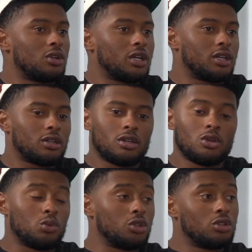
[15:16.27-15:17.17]
Like
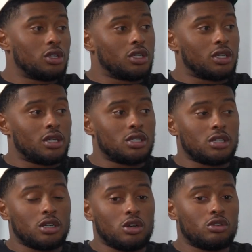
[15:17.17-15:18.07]
when you look at the kids
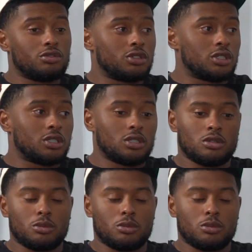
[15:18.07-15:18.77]
that are over the